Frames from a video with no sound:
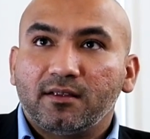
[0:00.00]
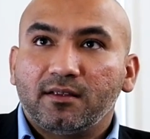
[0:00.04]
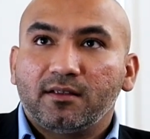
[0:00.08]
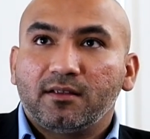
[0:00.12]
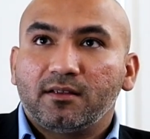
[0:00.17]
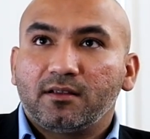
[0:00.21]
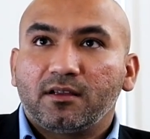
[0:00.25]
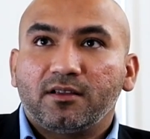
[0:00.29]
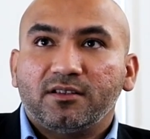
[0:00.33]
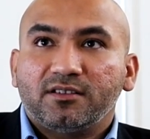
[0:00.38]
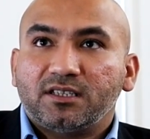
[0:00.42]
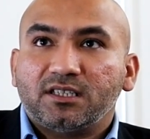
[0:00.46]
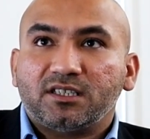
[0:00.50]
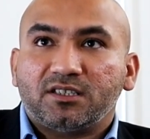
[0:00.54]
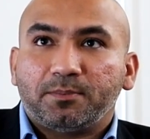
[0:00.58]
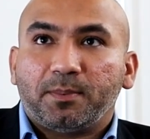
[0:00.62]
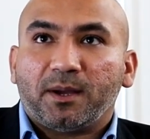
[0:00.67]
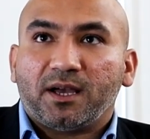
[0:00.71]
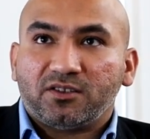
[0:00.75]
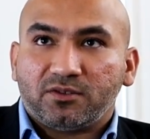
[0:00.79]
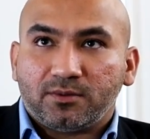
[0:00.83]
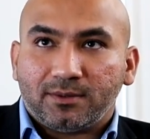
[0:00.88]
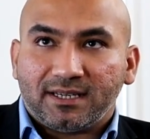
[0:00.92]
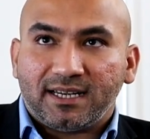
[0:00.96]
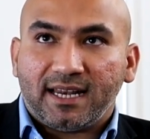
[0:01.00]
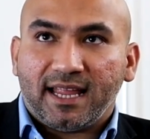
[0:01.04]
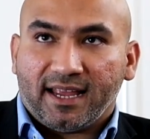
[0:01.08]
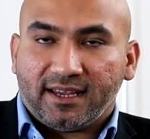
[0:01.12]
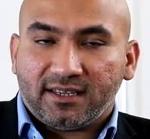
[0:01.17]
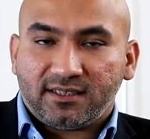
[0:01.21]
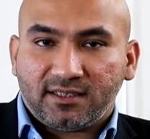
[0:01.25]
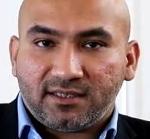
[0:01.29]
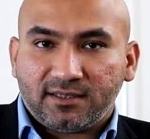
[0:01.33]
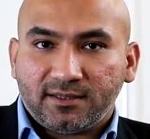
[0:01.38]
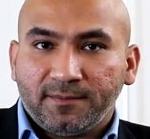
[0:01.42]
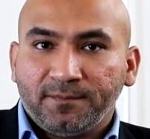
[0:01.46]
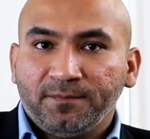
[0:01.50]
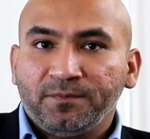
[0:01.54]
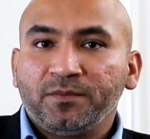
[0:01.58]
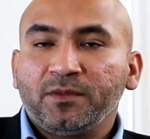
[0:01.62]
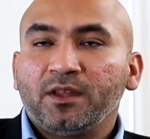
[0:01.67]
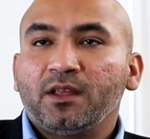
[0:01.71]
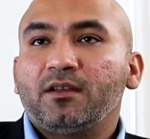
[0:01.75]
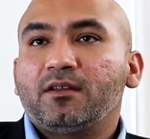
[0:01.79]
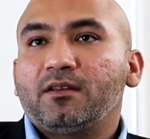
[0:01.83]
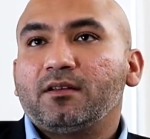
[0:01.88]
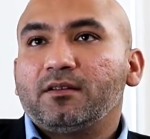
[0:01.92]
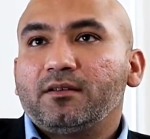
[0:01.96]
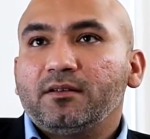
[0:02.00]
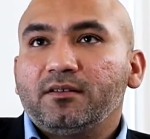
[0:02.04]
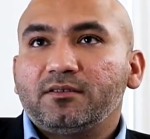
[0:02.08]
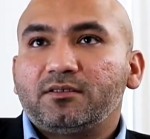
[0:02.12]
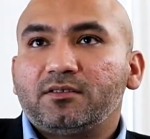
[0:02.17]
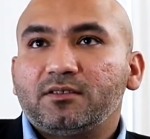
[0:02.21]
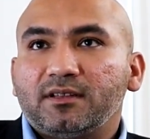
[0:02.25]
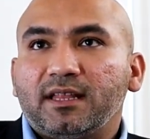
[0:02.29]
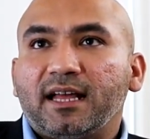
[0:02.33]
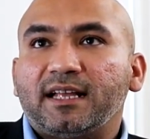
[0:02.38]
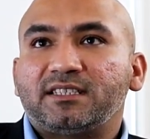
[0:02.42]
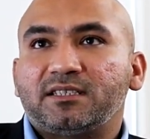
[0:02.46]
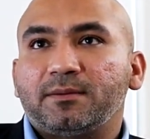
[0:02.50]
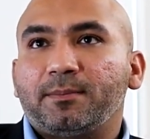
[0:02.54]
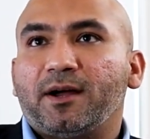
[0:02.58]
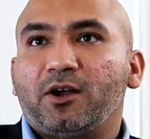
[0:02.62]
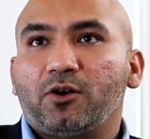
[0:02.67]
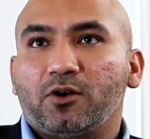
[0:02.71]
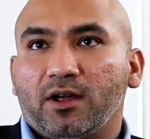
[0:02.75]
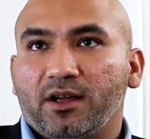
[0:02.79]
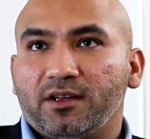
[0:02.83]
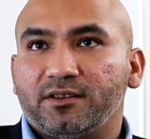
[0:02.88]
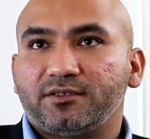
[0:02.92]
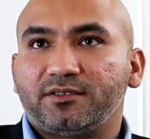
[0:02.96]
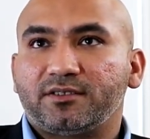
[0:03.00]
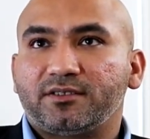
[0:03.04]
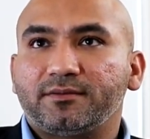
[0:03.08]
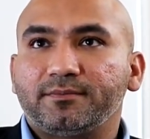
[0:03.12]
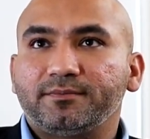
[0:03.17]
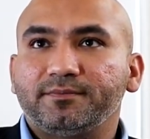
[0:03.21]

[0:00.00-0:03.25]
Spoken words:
because it's passwordless. So that's about us.